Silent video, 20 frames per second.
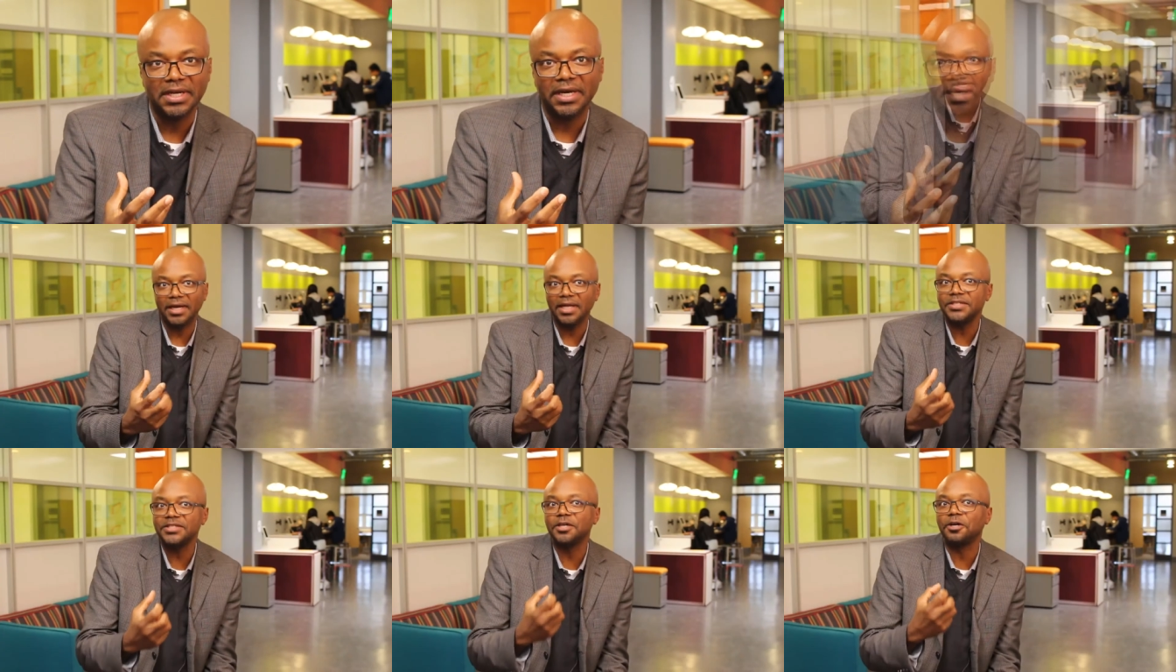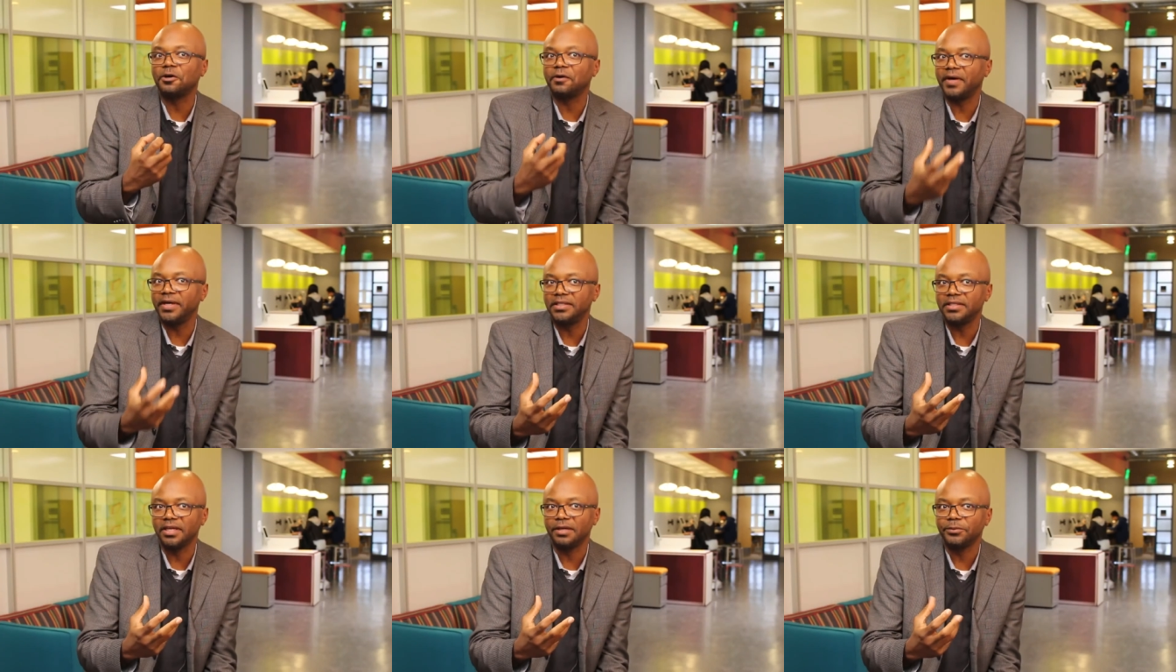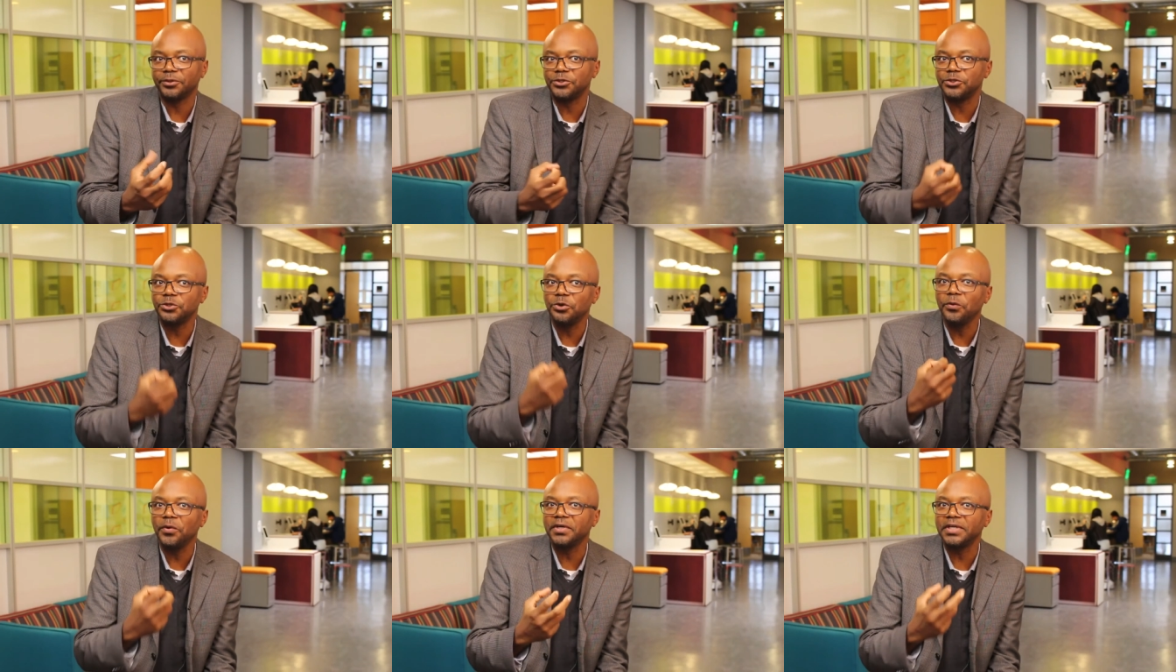And that's a great thing because
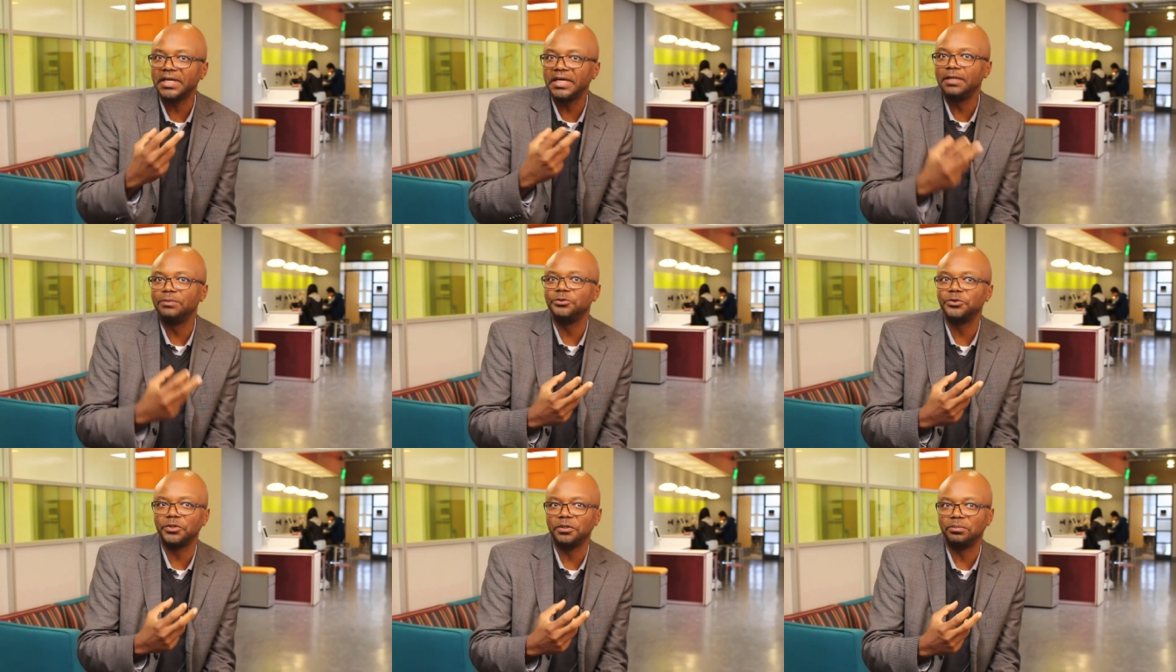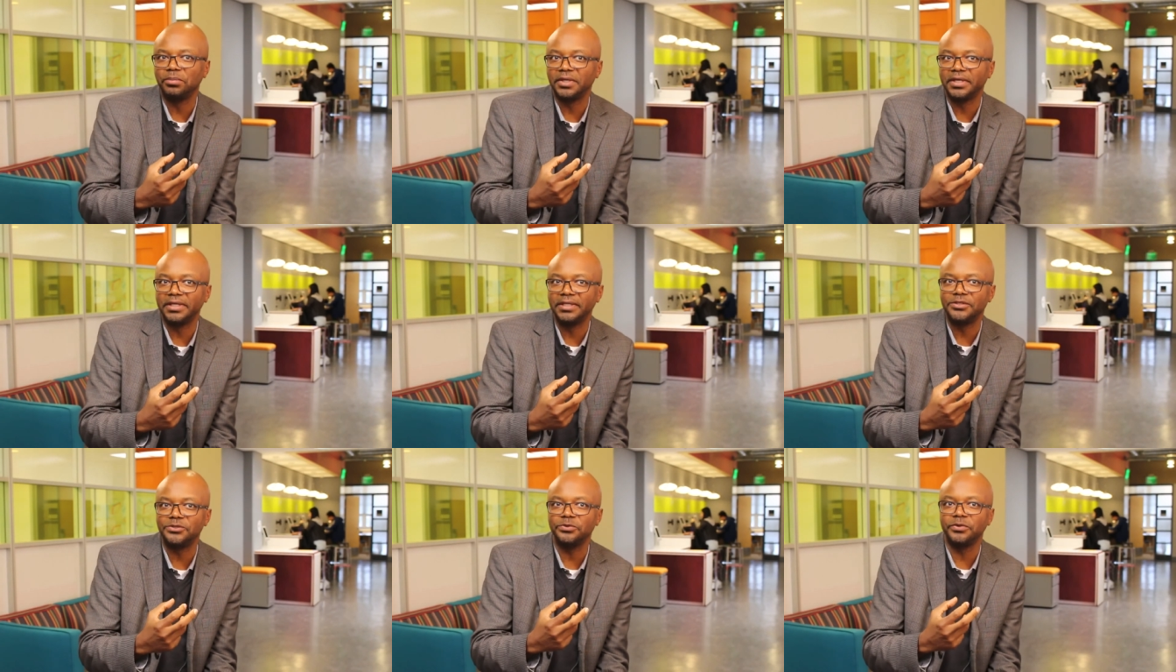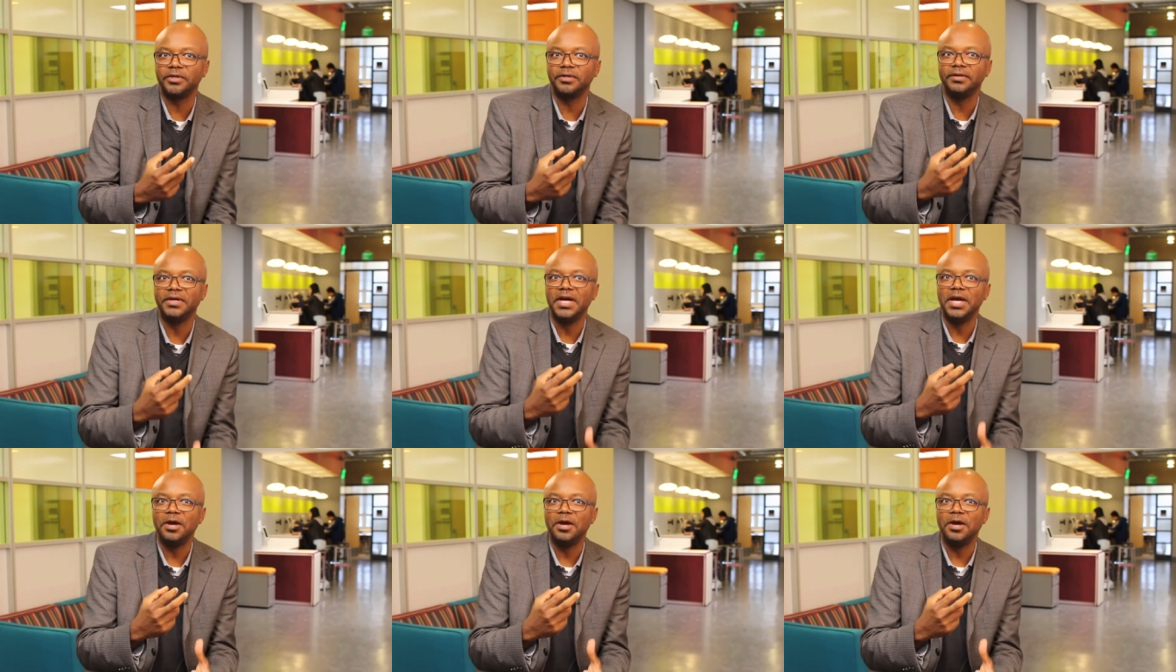you don't want to come to a place where